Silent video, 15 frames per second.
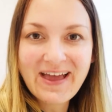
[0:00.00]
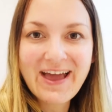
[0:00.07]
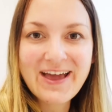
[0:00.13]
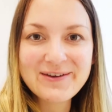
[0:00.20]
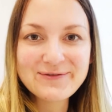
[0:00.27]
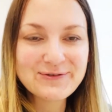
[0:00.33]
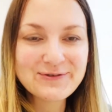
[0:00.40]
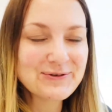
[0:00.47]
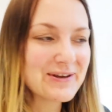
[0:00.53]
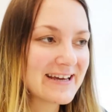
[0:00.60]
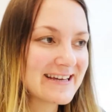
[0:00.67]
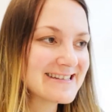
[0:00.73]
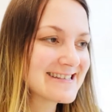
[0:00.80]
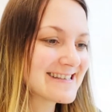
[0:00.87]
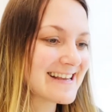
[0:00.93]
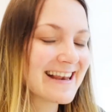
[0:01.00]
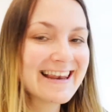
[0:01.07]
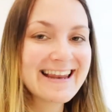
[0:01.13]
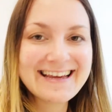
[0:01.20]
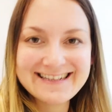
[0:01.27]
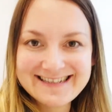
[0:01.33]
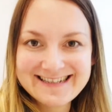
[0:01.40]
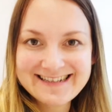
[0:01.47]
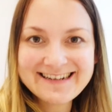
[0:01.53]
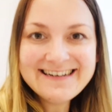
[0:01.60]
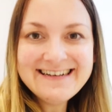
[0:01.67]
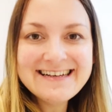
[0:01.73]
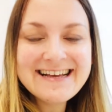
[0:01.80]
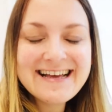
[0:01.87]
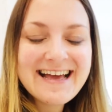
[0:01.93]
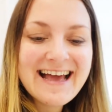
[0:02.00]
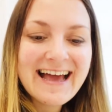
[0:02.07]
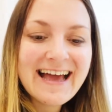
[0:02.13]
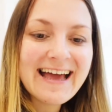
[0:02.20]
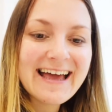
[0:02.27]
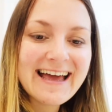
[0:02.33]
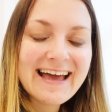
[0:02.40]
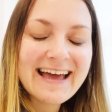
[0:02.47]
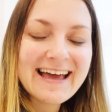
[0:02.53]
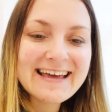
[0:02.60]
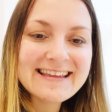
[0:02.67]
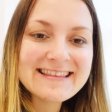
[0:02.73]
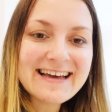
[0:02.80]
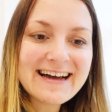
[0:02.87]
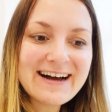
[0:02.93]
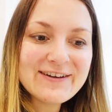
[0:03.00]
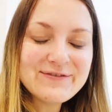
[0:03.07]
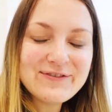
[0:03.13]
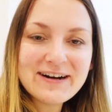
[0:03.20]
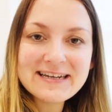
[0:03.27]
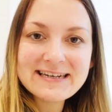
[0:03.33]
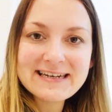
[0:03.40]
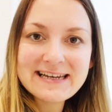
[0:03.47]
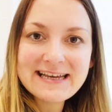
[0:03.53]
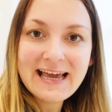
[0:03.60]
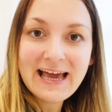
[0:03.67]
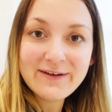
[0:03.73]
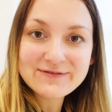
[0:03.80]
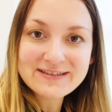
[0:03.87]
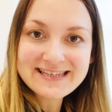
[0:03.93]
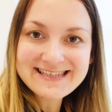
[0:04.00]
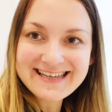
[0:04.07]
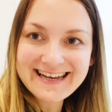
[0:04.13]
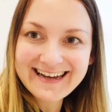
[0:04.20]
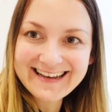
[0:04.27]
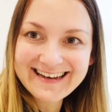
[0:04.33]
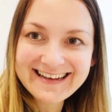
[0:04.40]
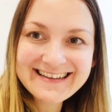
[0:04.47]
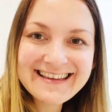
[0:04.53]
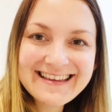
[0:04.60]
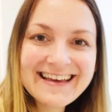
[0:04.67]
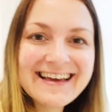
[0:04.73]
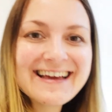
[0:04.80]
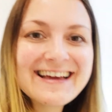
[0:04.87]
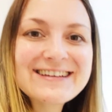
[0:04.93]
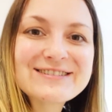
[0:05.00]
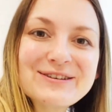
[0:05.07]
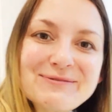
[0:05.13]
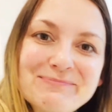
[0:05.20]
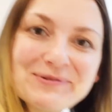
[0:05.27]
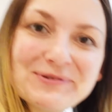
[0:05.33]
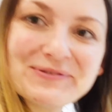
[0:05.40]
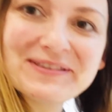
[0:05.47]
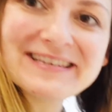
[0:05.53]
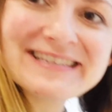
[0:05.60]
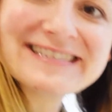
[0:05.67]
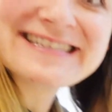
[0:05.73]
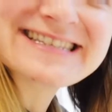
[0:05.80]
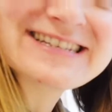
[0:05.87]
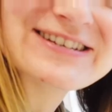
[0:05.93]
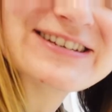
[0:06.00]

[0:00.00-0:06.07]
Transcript: a few days later, and I finally have decided to put this